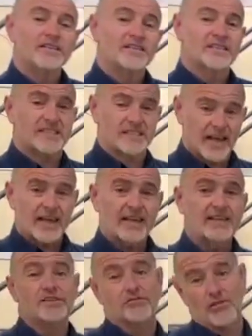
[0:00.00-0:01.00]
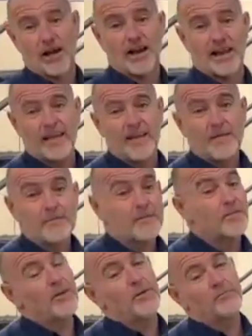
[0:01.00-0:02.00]
Stage Rally.
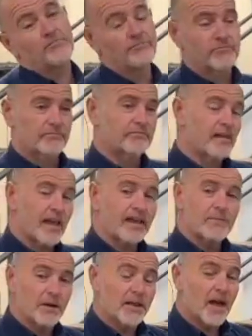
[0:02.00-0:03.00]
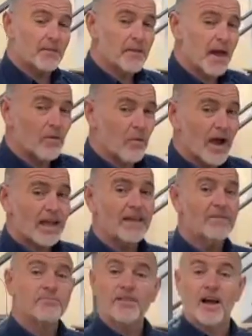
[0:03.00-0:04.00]
So anybody up that way,
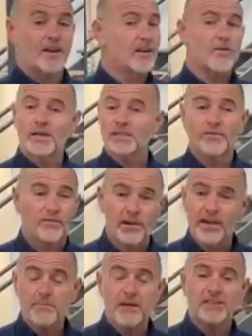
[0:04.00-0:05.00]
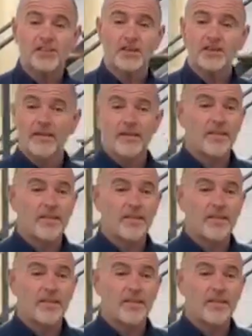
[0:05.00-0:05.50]
I know it's free admission.